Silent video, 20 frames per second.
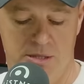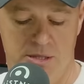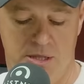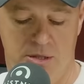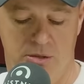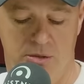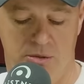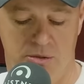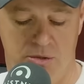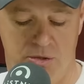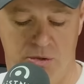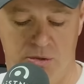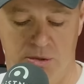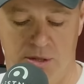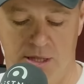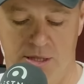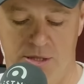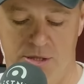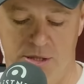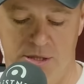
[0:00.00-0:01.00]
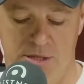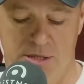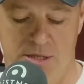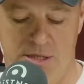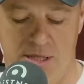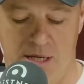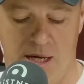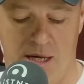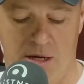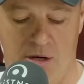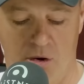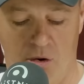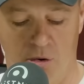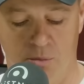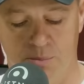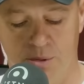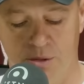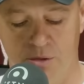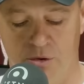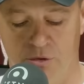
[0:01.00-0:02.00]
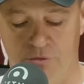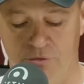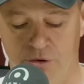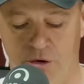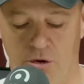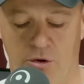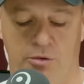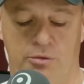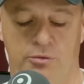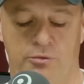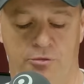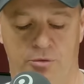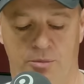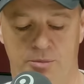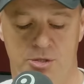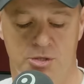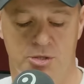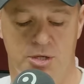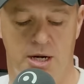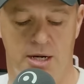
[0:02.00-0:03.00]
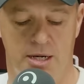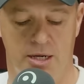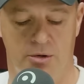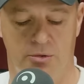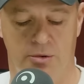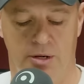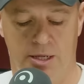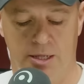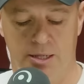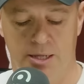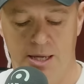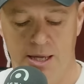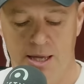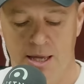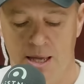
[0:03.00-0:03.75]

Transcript: So two legends gone but not forgotten from Australian cricket.